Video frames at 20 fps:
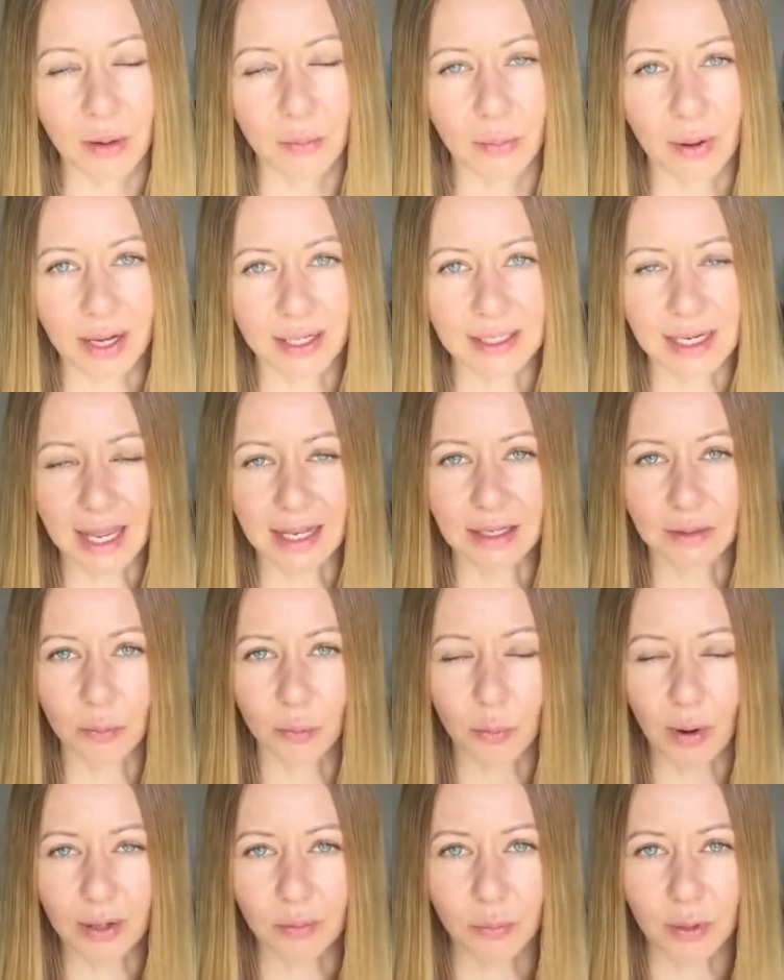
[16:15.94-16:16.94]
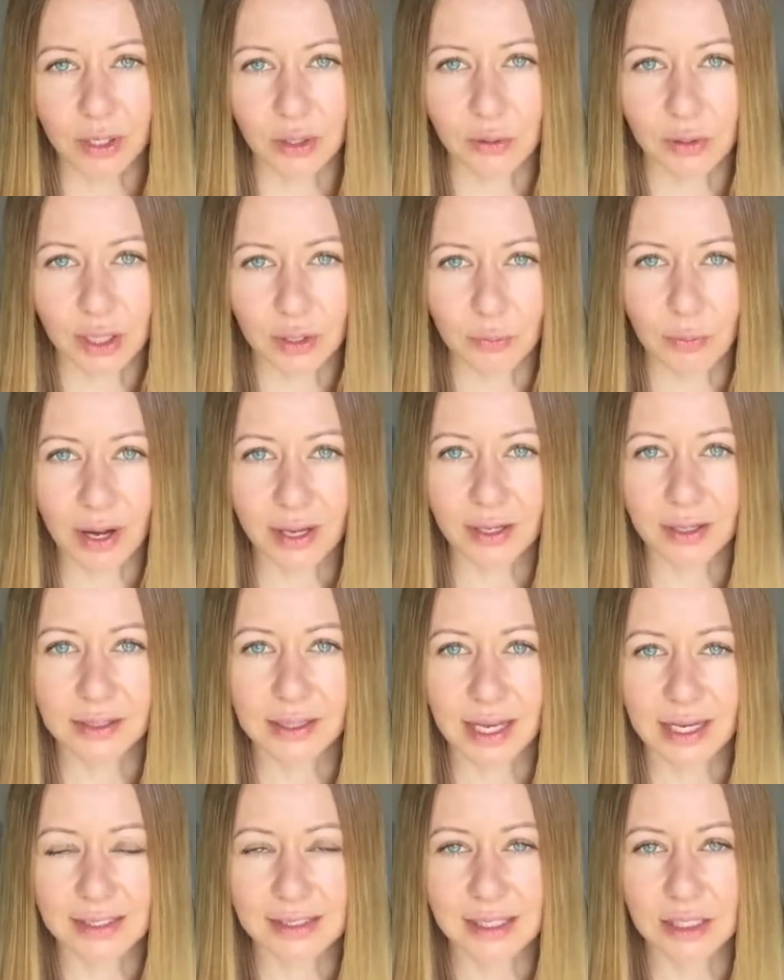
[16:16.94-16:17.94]
Right? And one way you can
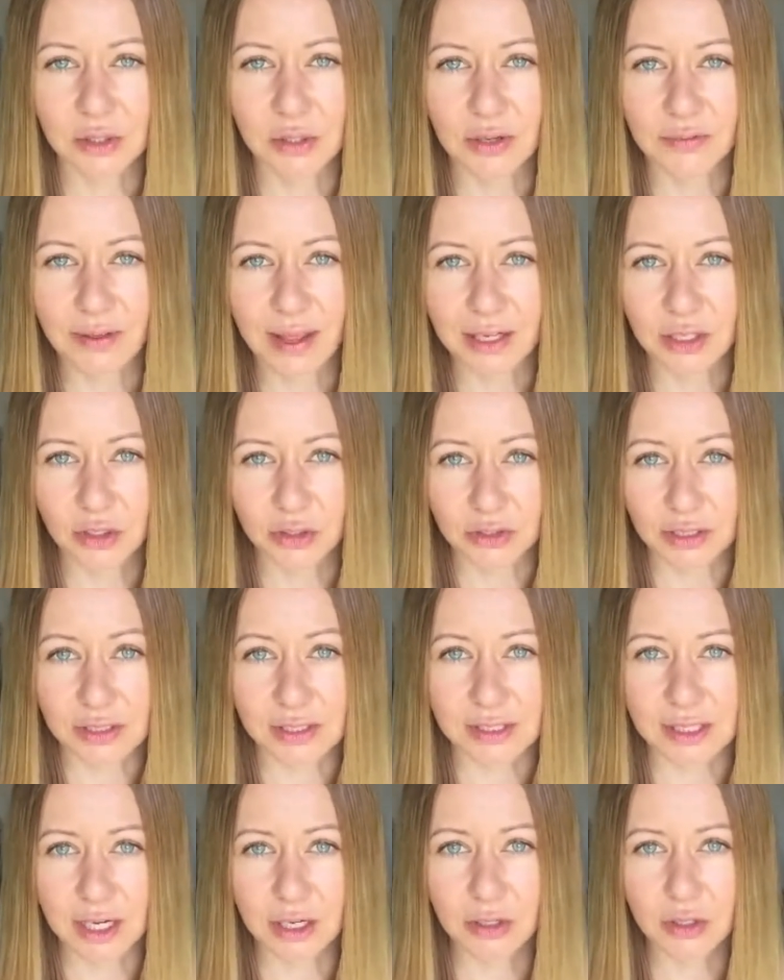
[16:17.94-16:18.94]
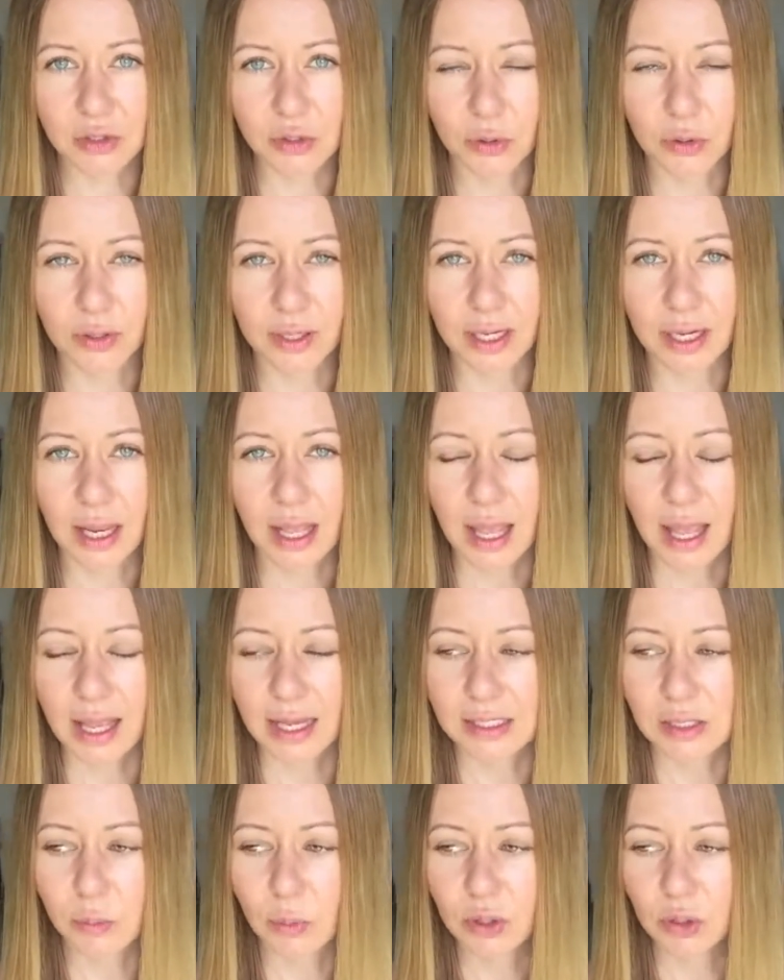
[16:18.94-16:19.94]
recognize that you have entered this territory
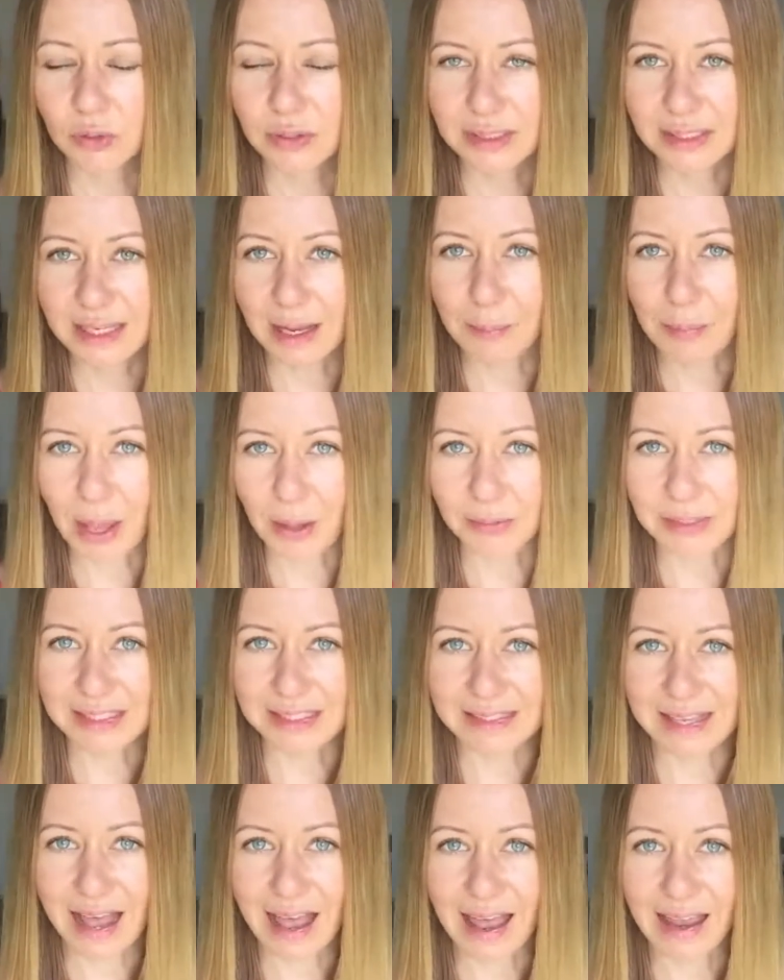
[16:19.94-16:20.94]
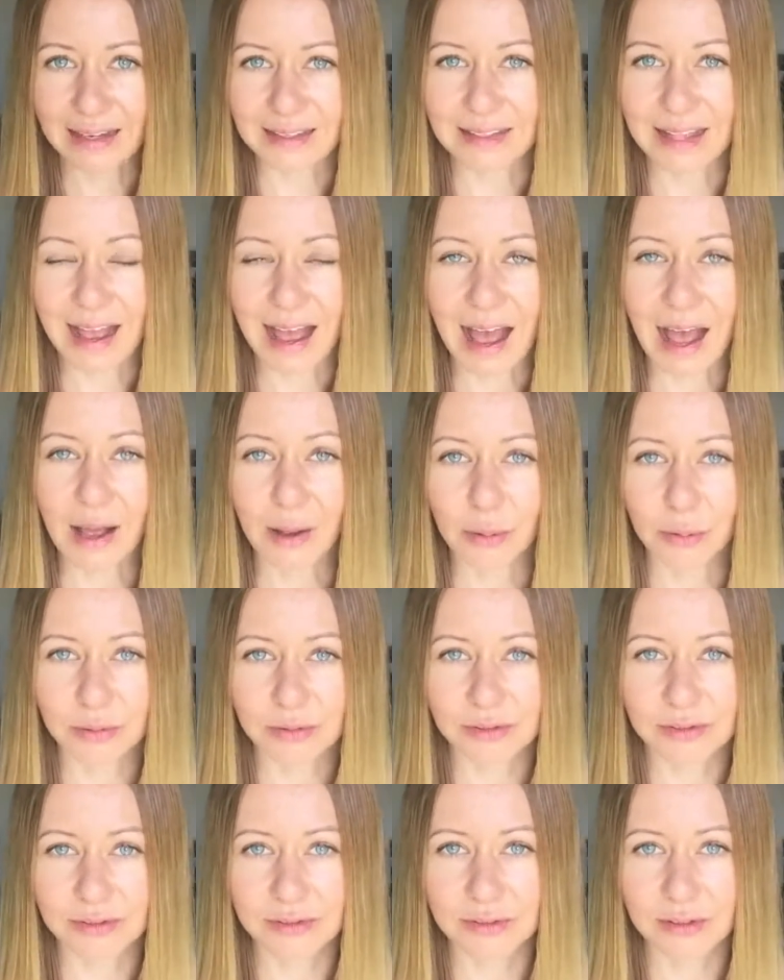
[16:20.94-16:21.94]
is when you step outside the
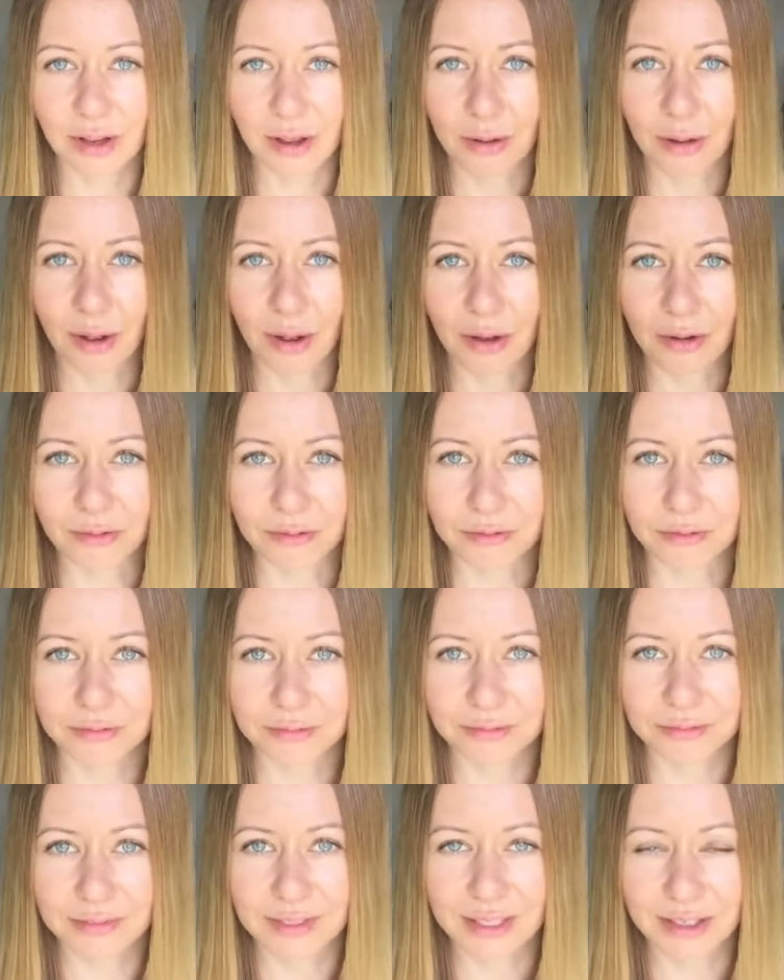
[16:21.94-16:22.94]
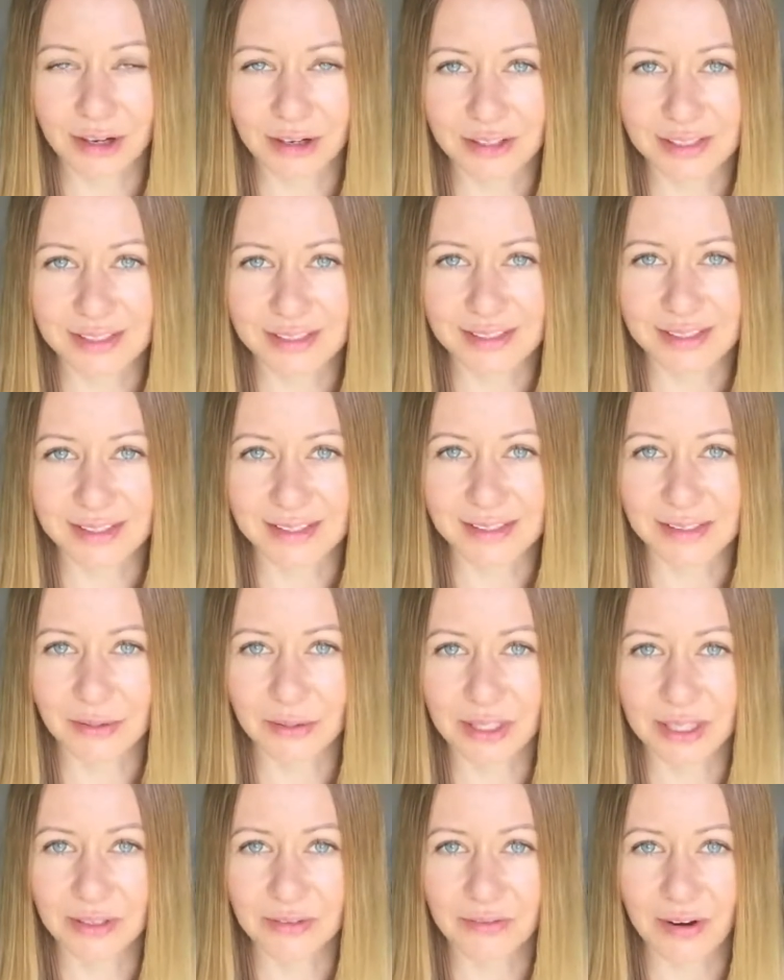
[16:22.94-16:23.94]
house of the narcissist or
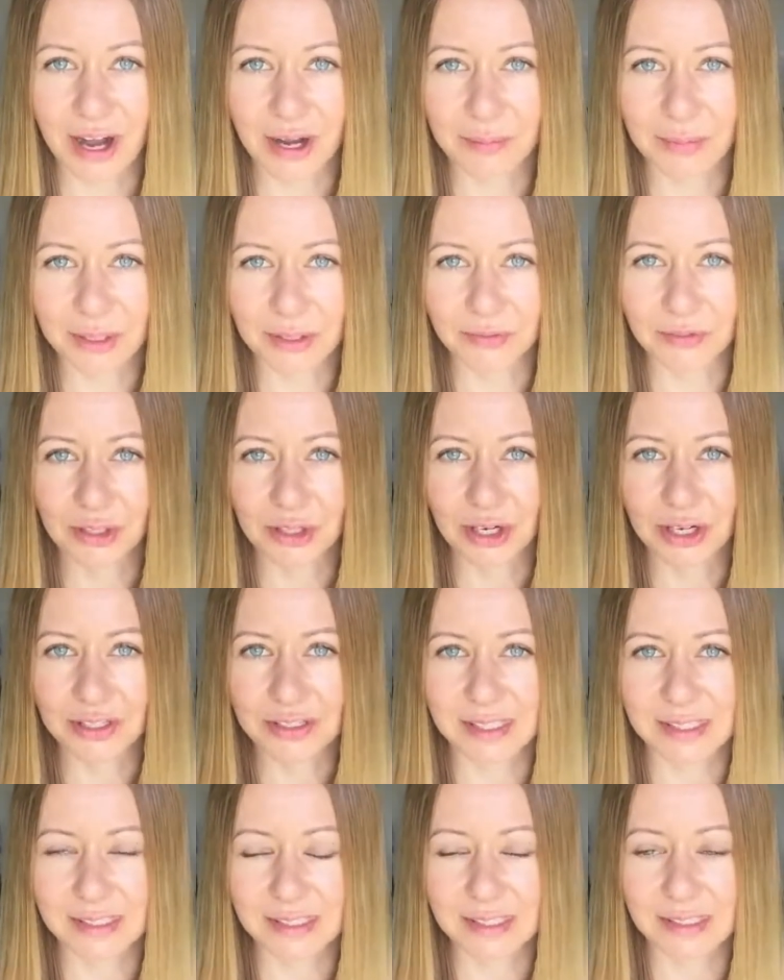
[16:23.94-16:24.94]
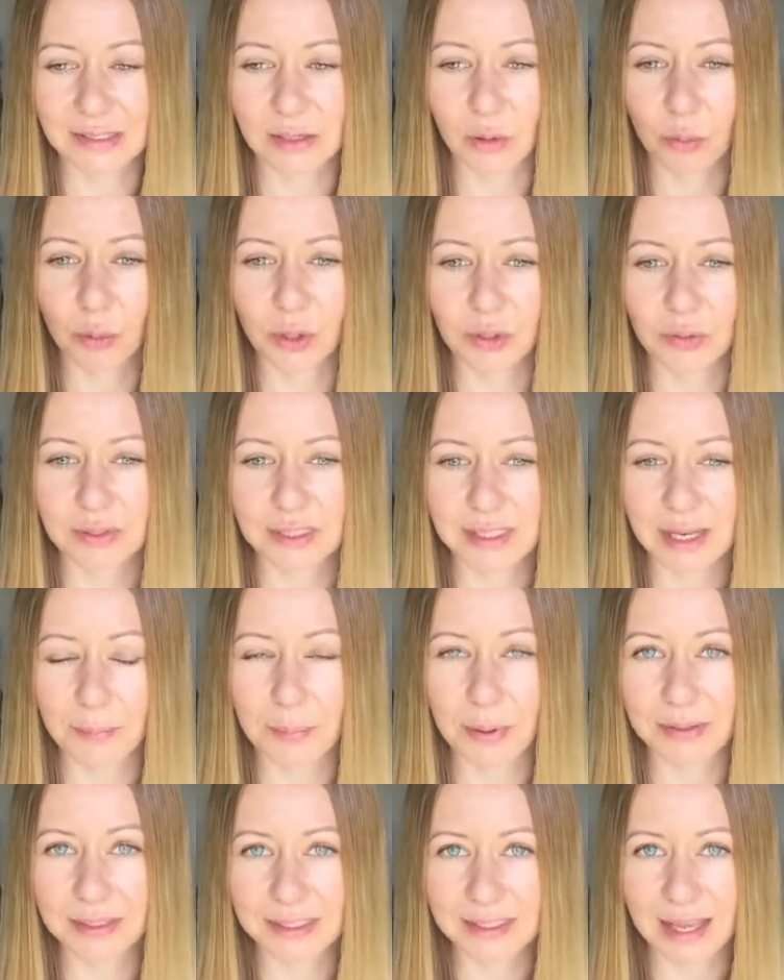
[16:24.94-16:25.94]
the environment of the narcissist, or when you step
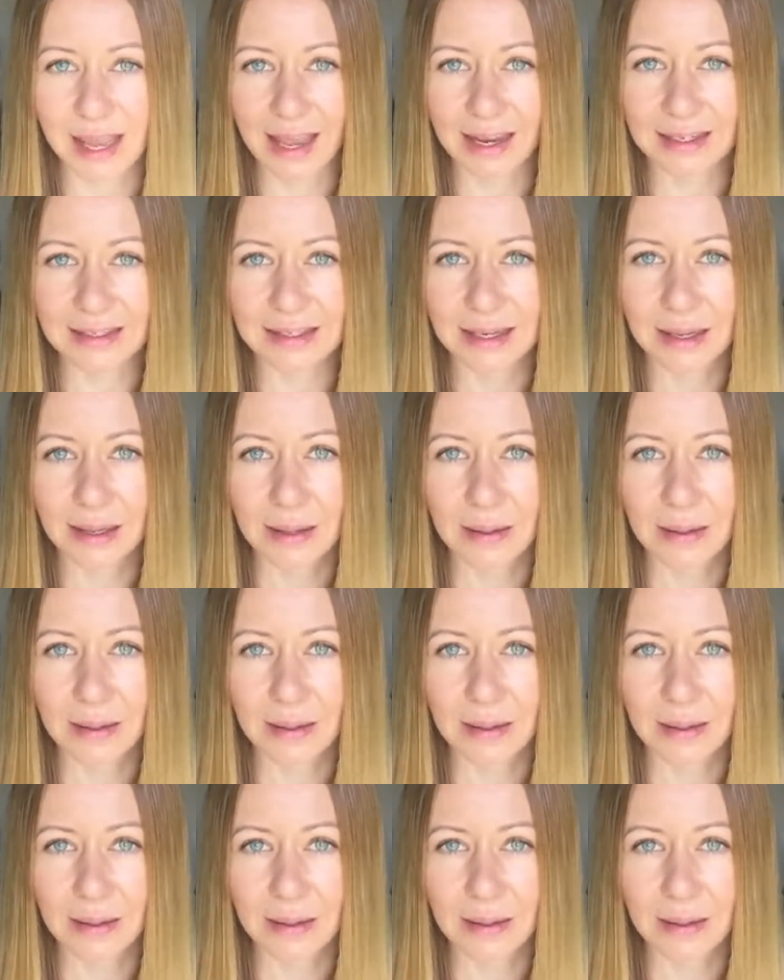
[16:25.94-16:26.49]
outside